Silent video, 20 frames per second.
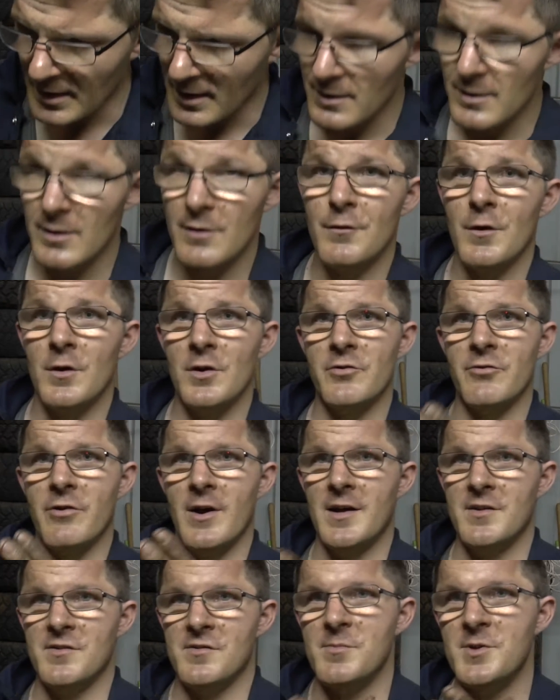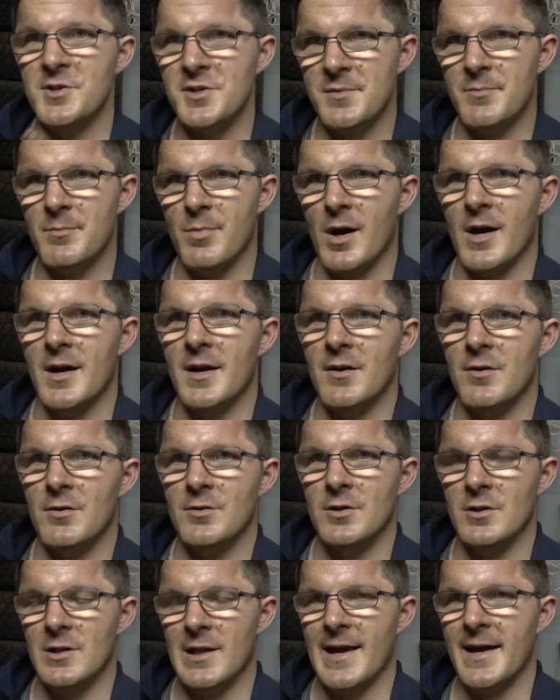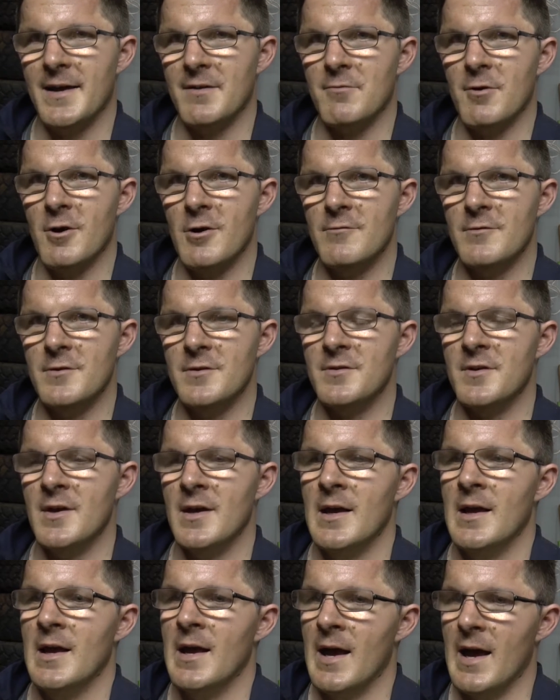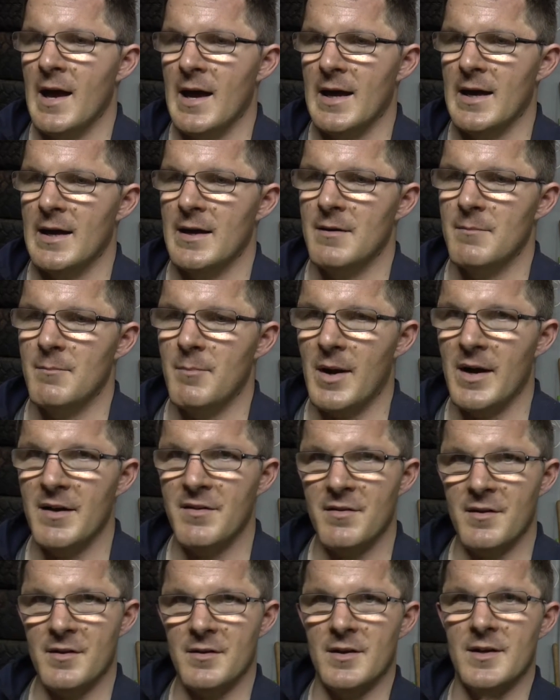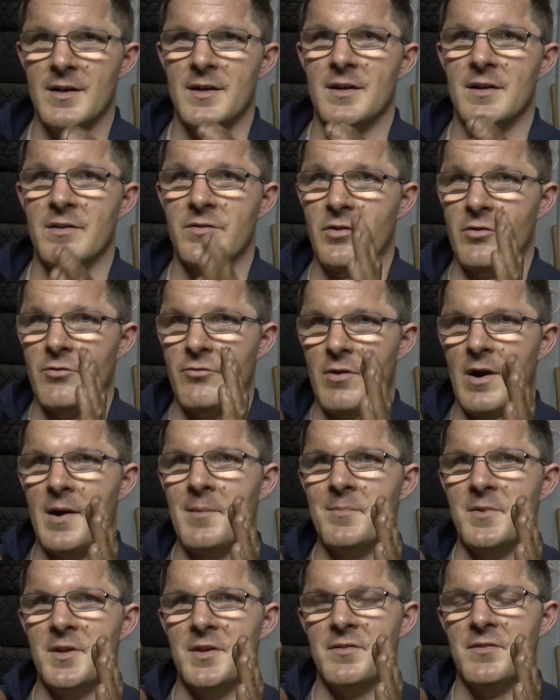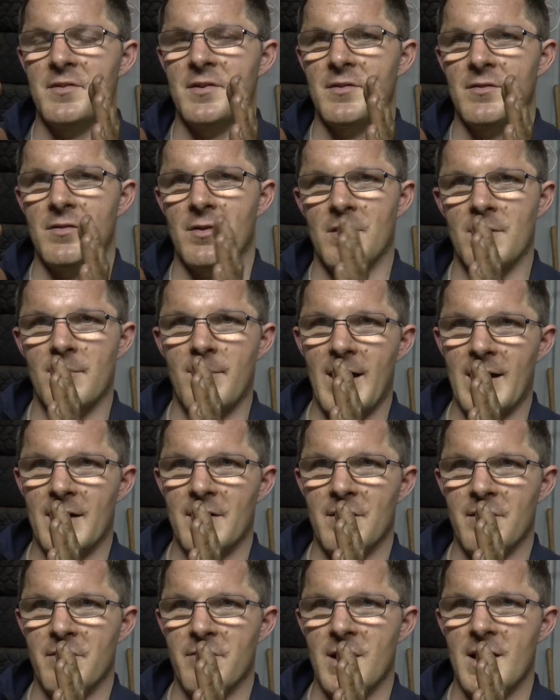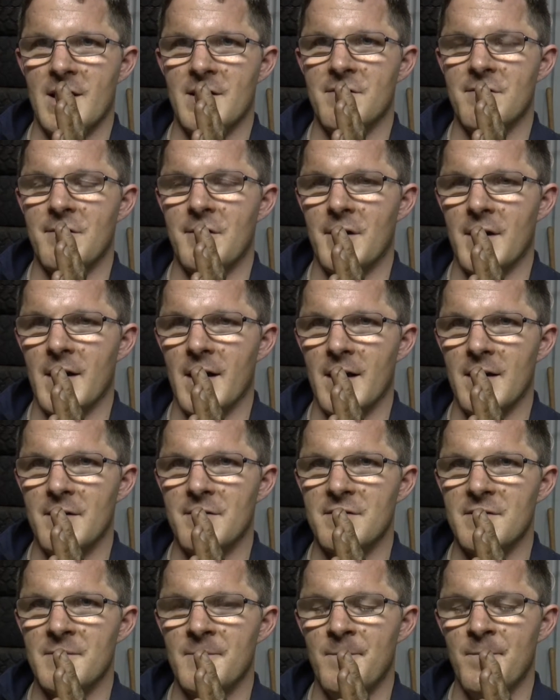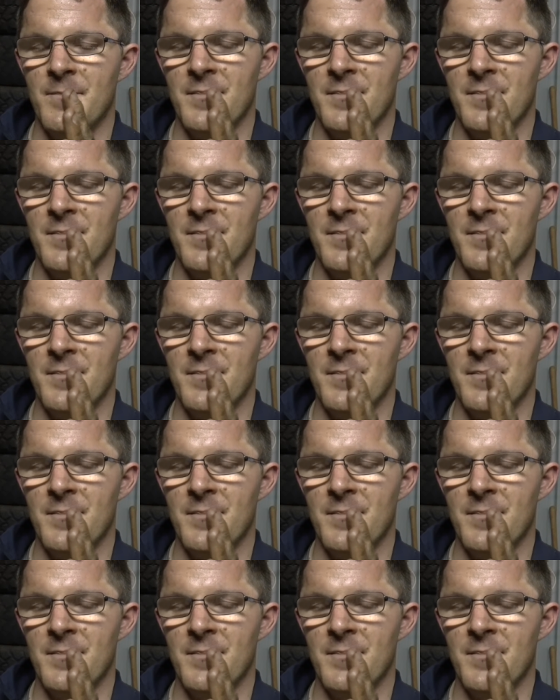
you've got a transmission brake on your Land Rovers, and basically it's a drum that sits on the back of the transfer case.